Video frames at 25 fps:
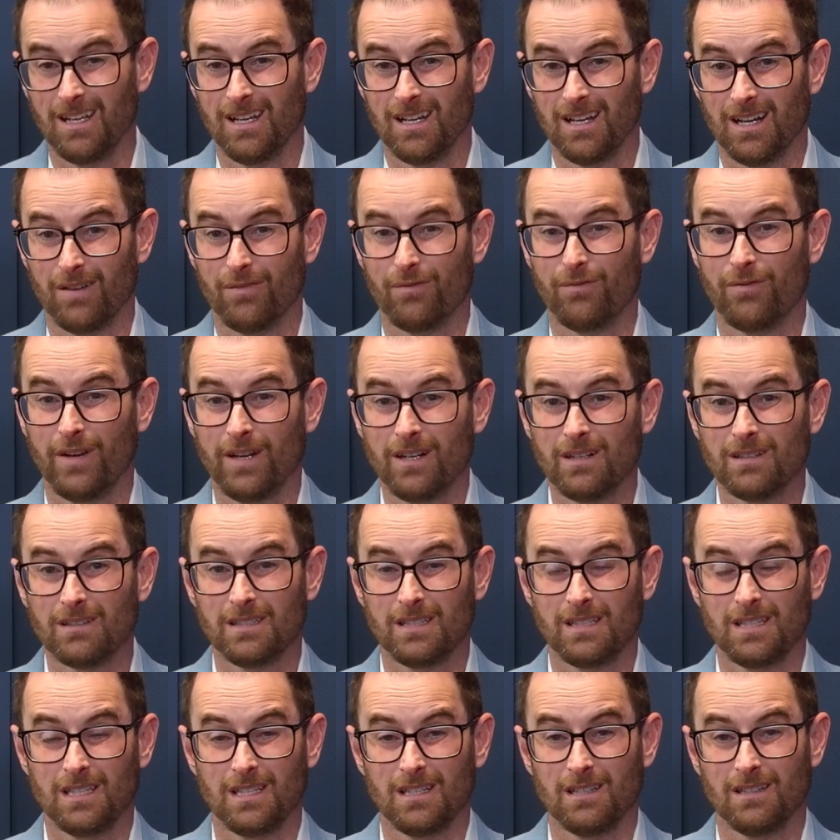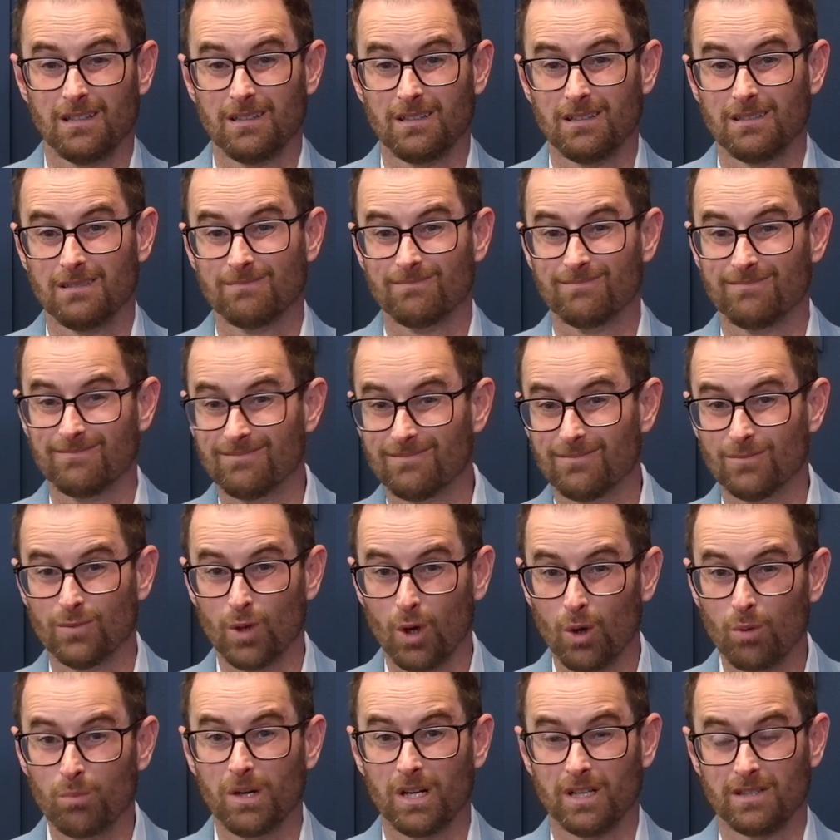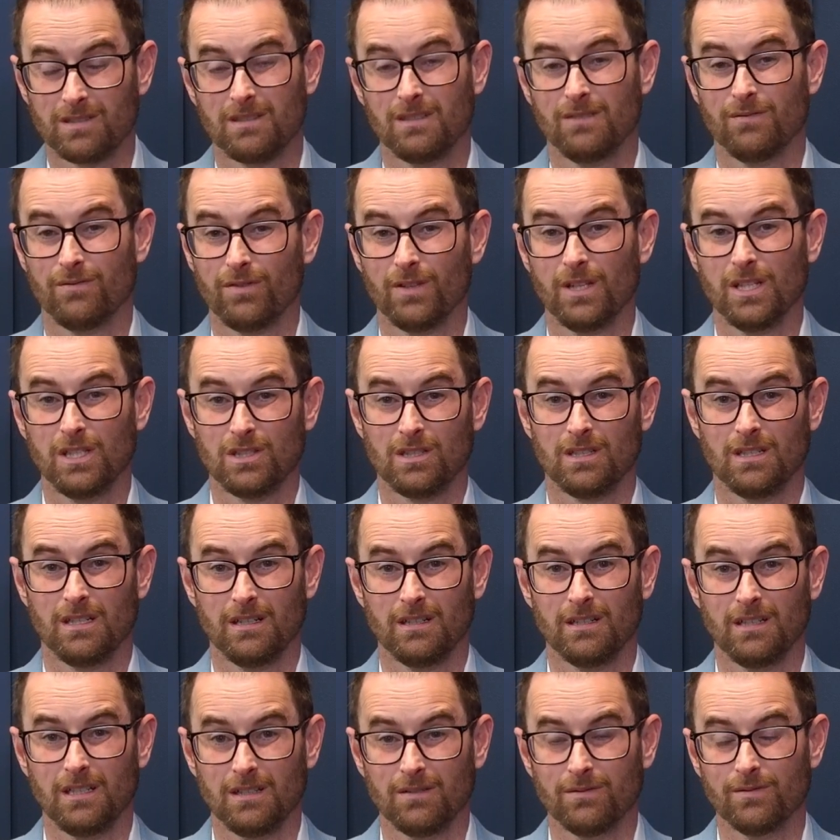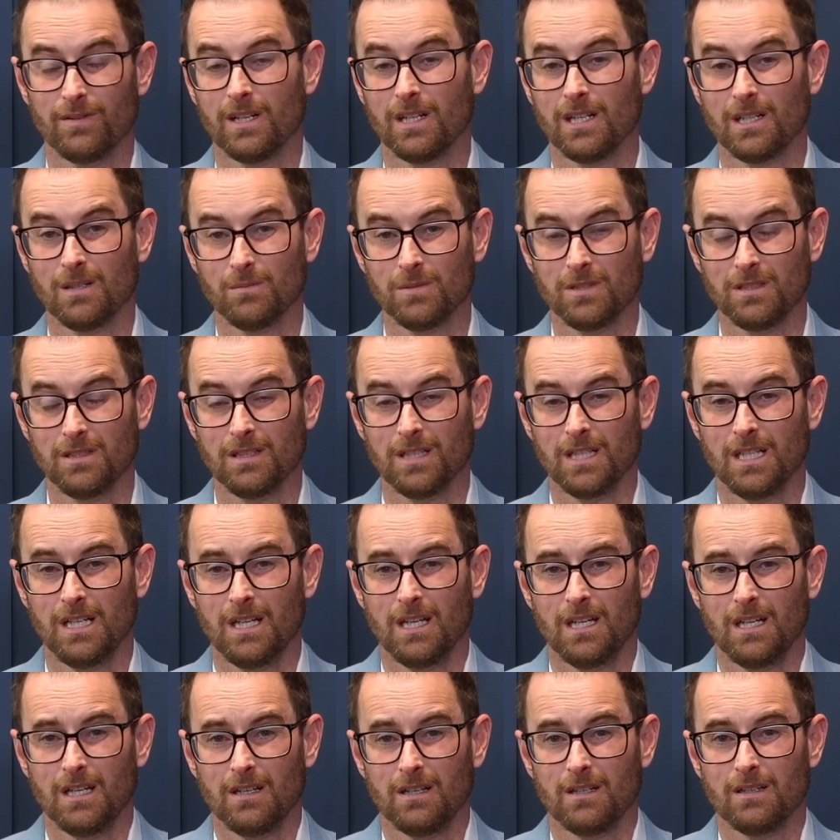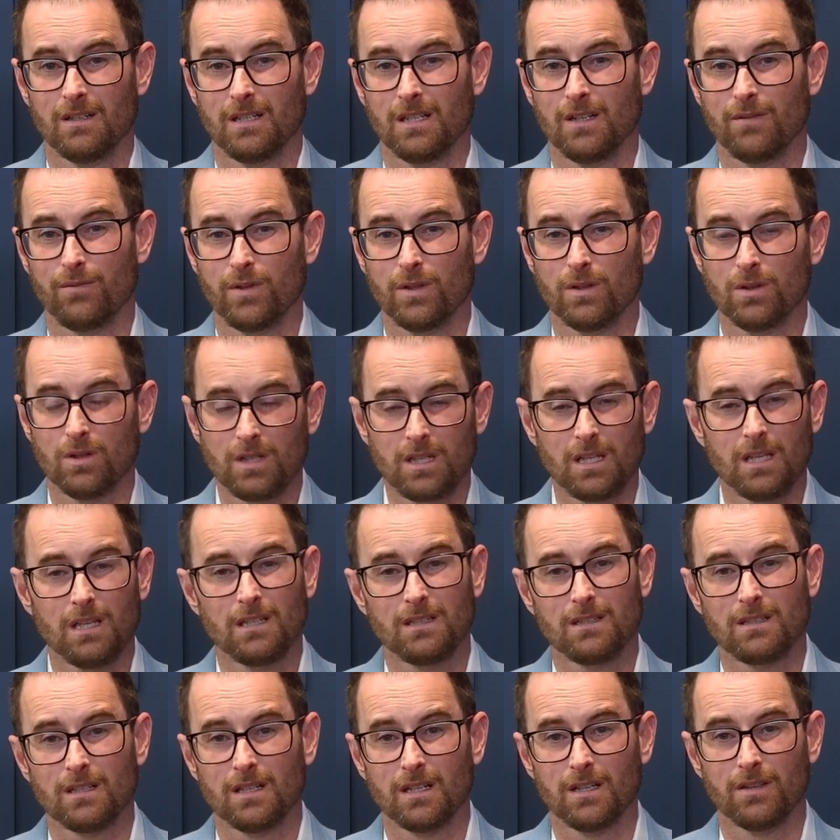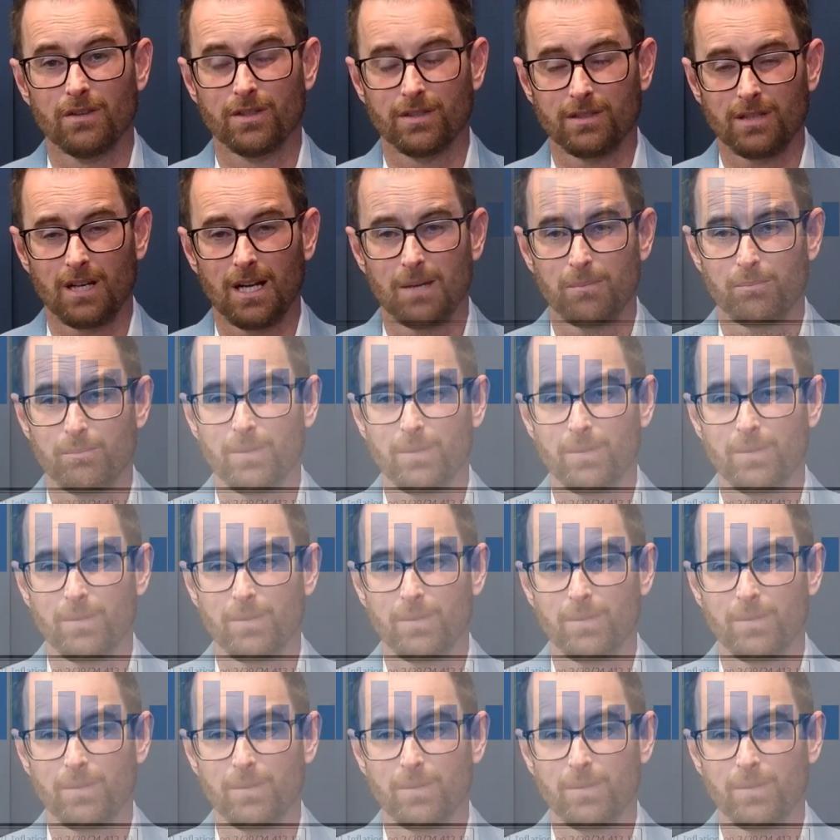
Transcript: a fairly robust inflationary environment. If you look at the top